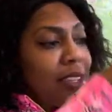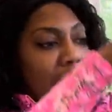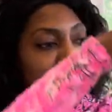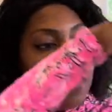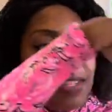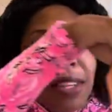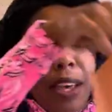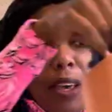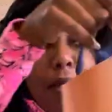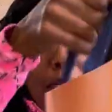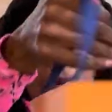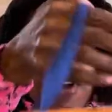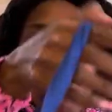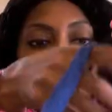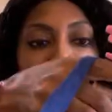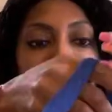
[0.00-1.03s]
some
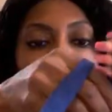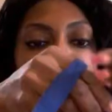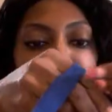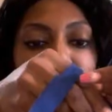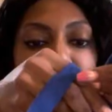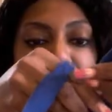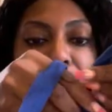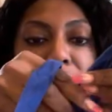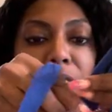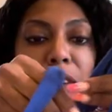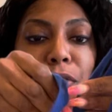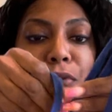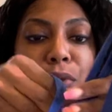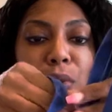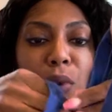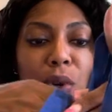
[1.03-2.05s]
fun
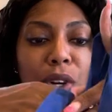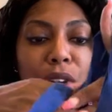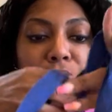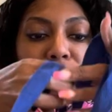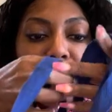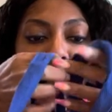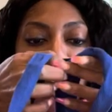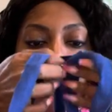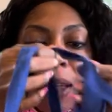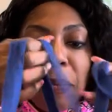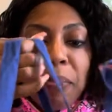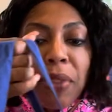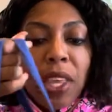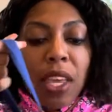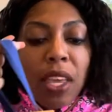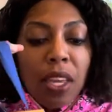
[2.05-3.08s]
for today.
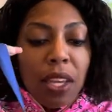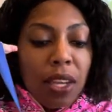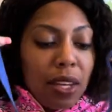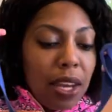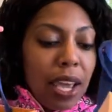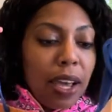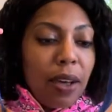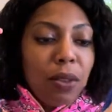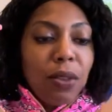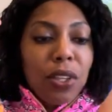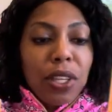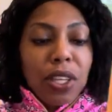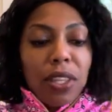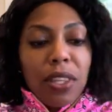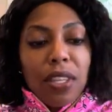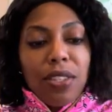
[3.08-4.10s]
Now, look
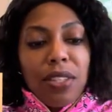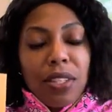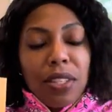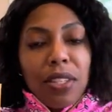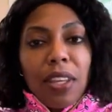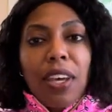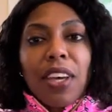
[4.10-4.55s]
at this.